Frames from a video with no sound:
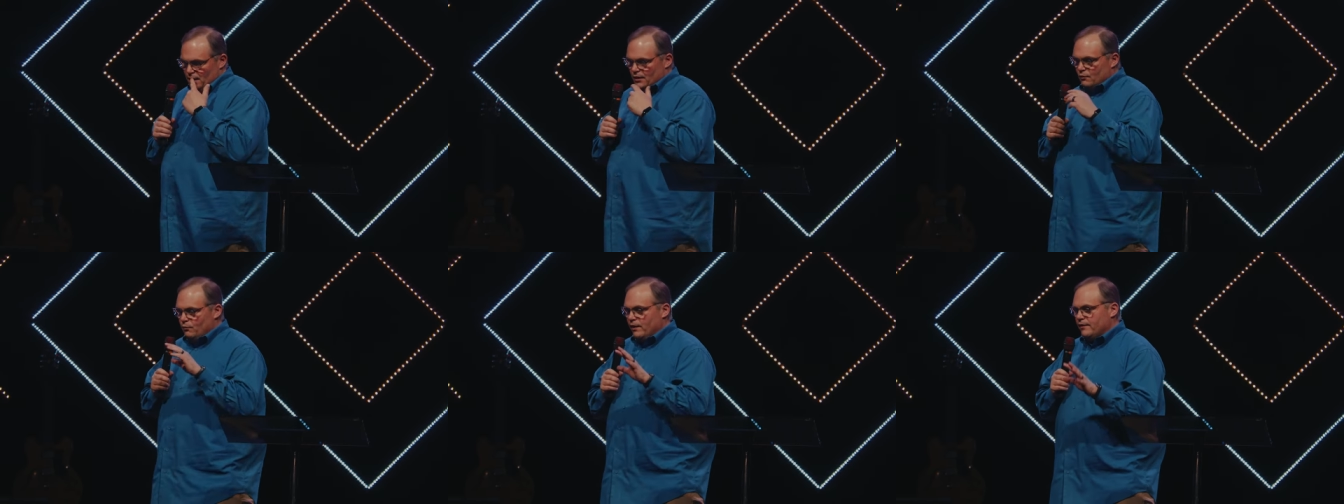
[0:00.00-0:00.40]

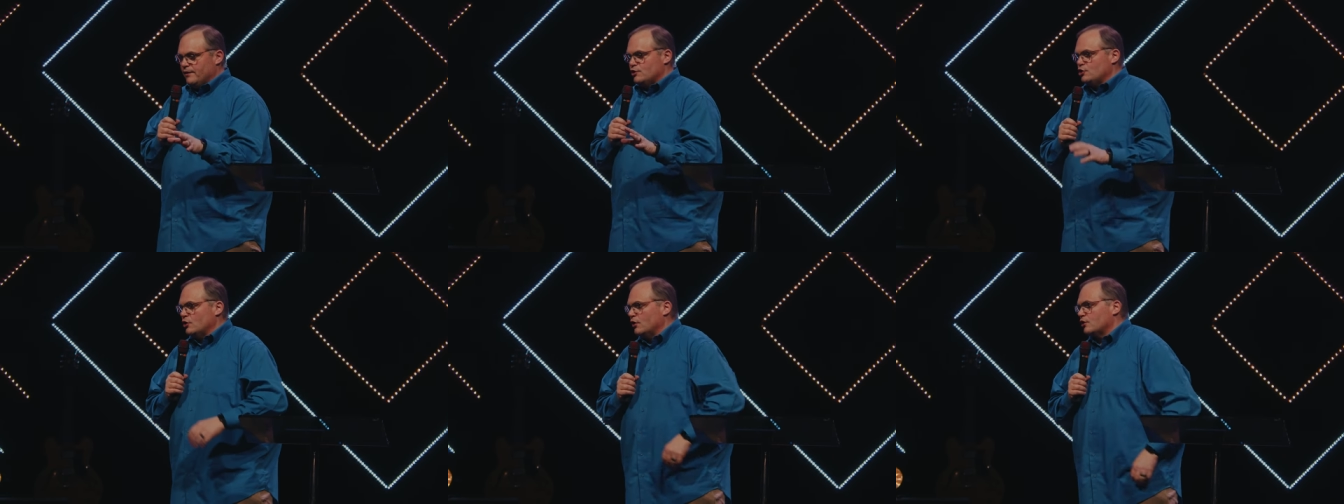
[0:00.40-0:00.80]
when the
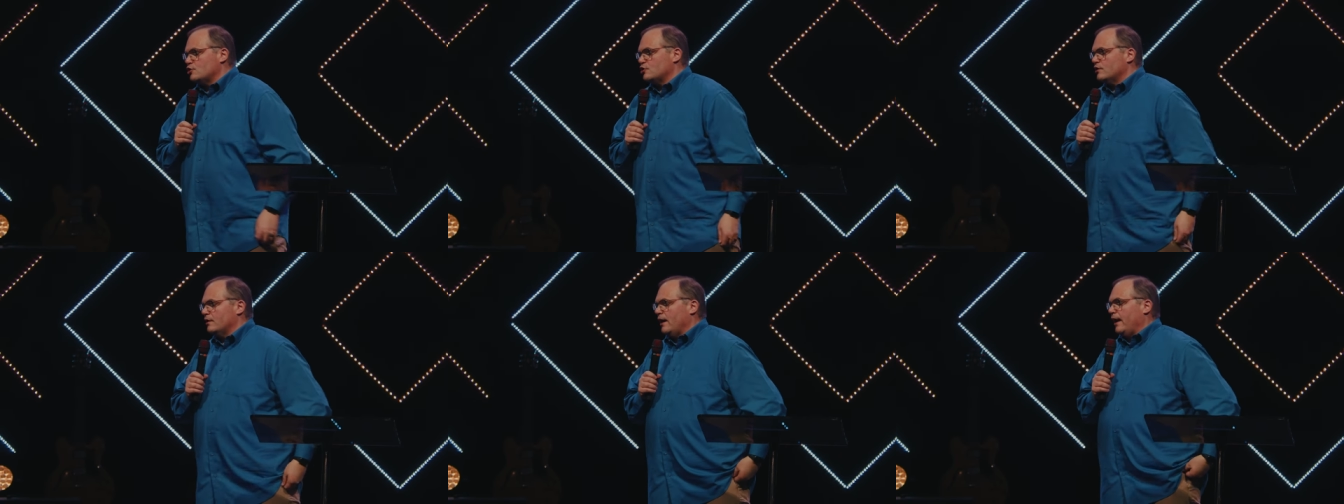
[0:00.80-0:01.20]

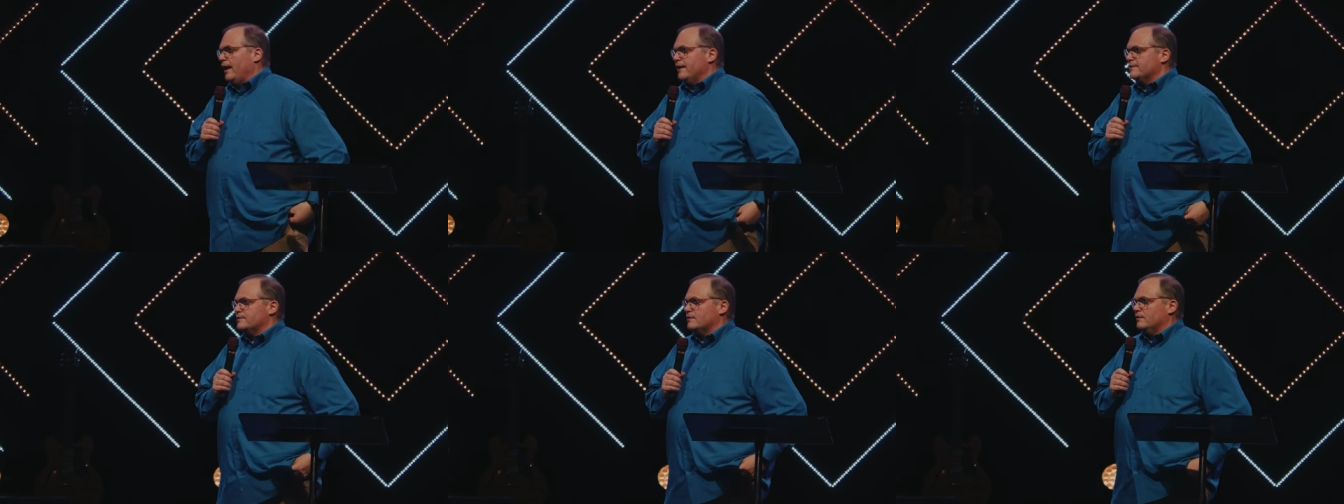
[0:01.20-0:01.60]
church
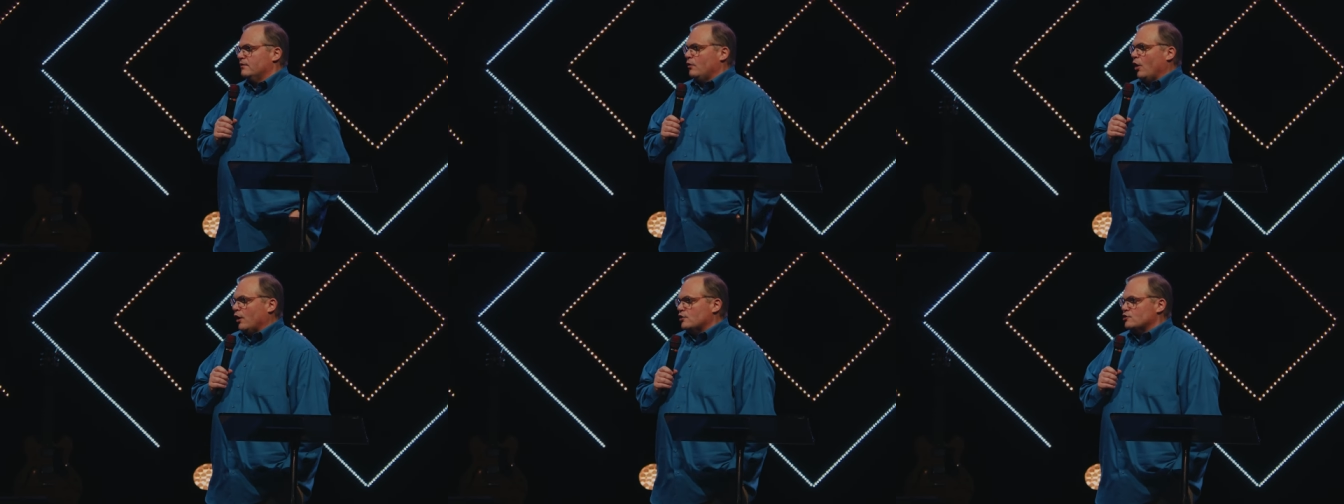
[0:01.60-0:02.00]
has
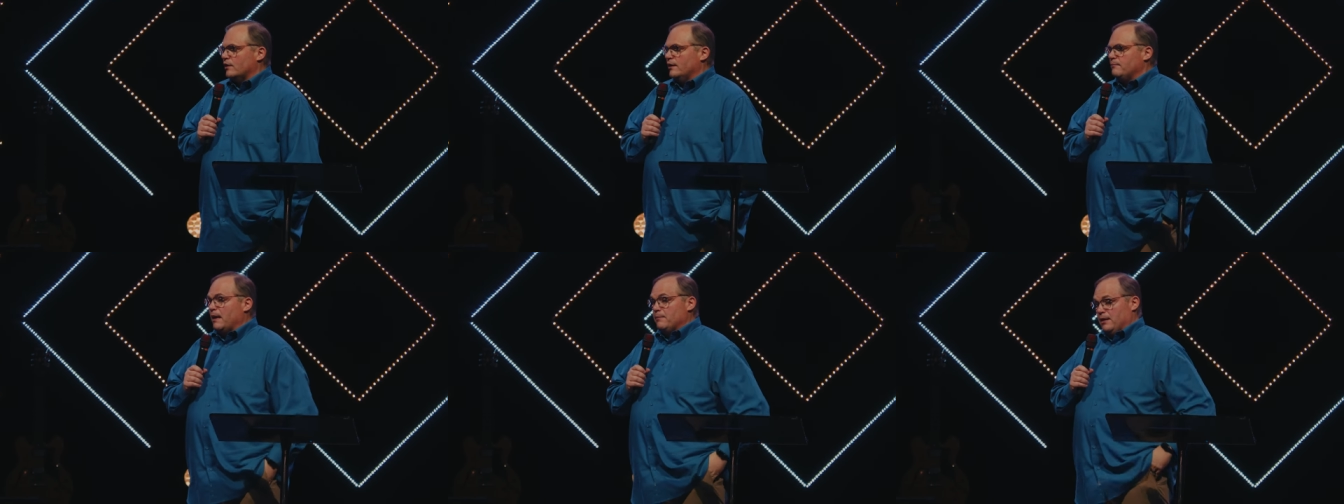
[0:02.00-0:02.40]
largely,
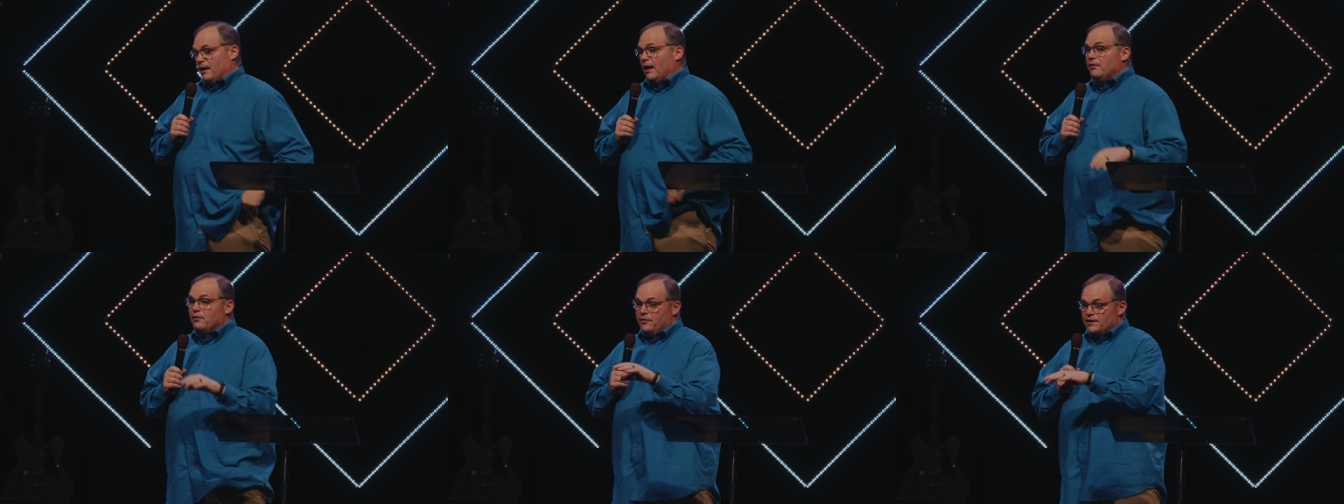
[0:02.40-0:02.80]
maybe
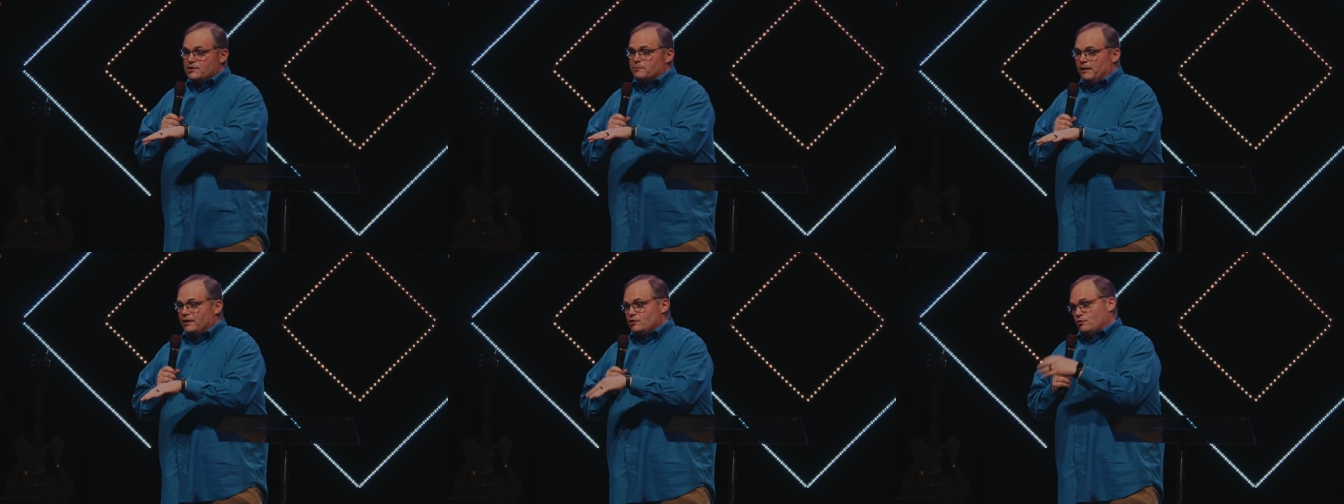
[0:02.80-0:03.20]
not this
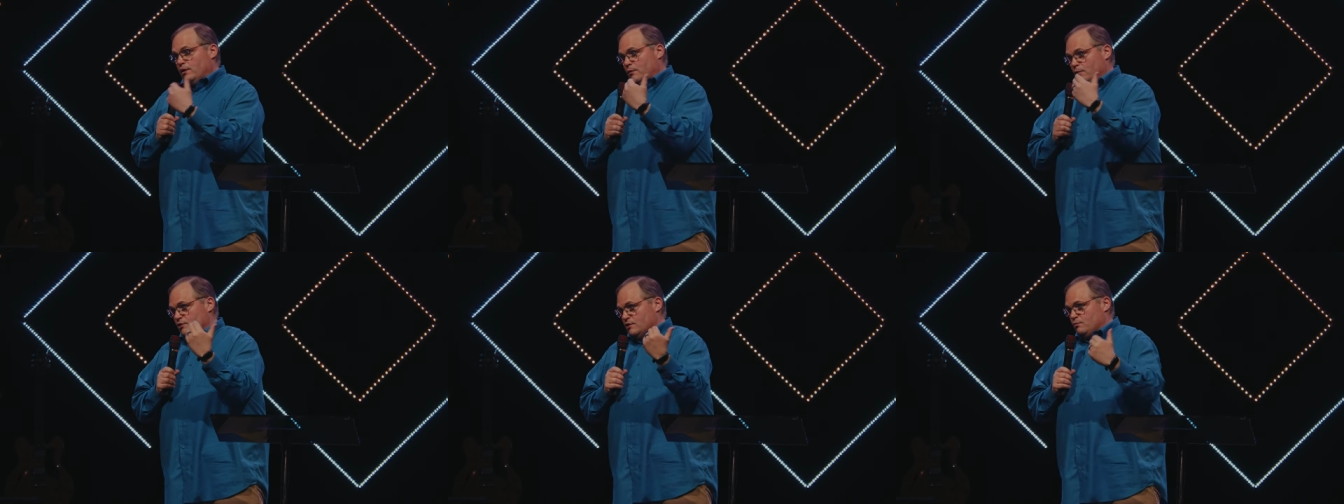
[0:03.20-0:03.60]
ministry,
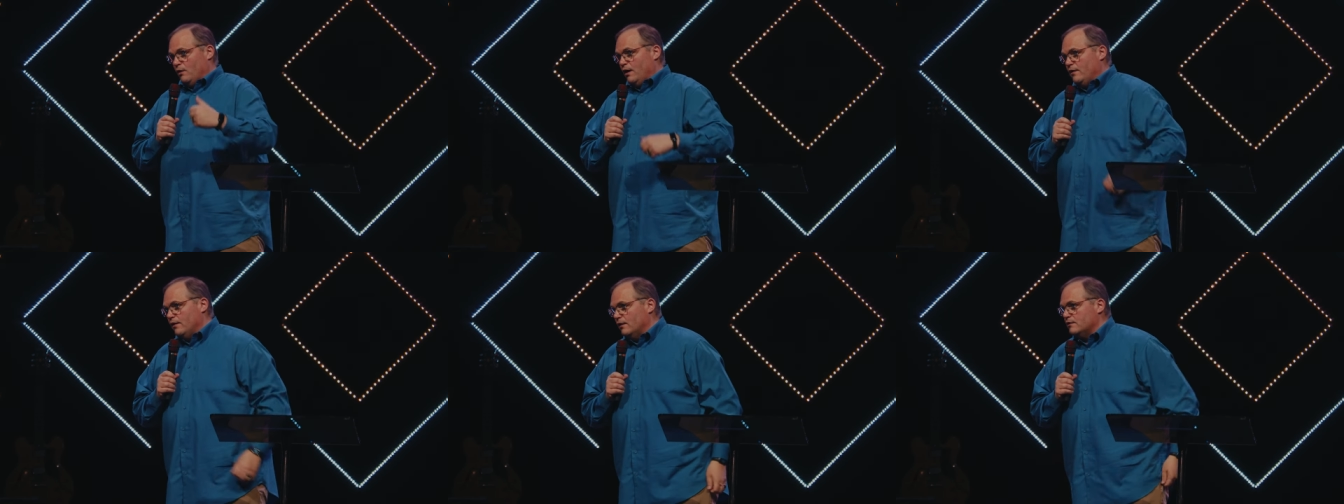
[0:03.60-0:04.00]
which is why
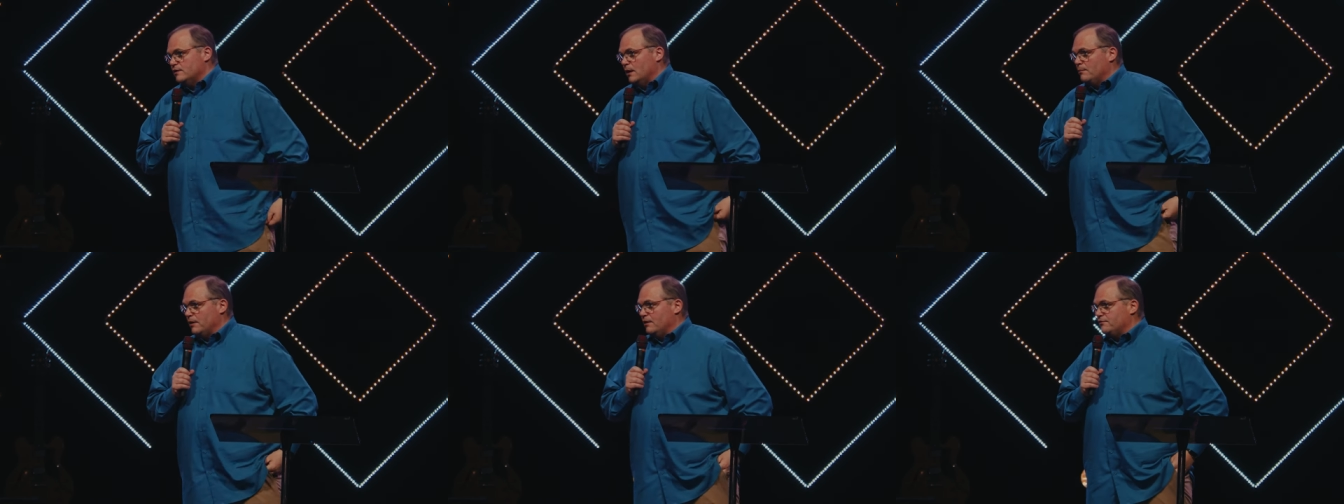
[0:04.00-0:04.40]
they're
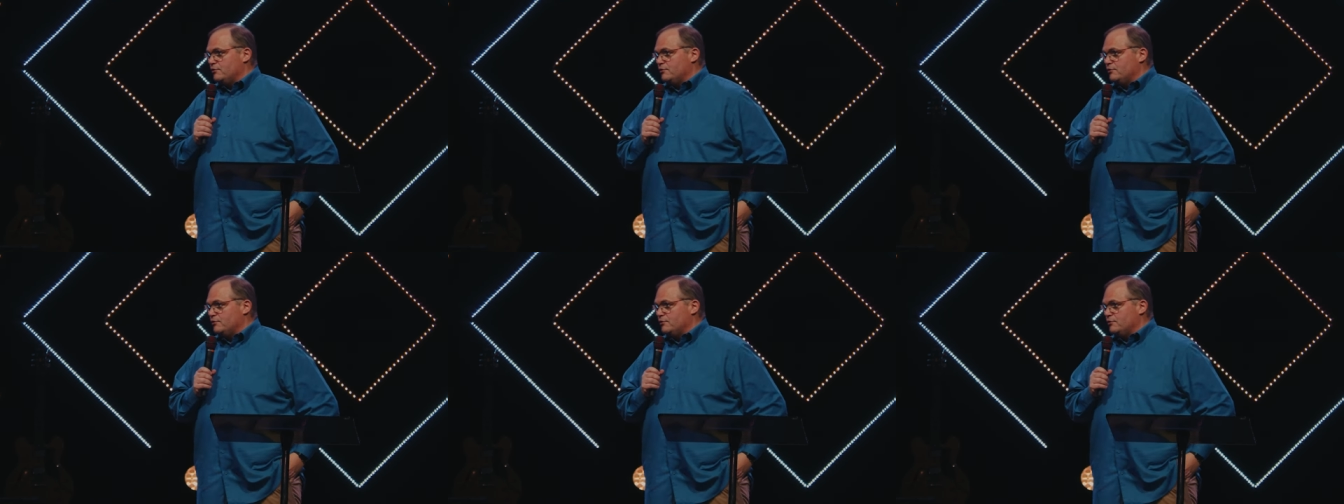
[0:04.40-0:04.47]
dumb enough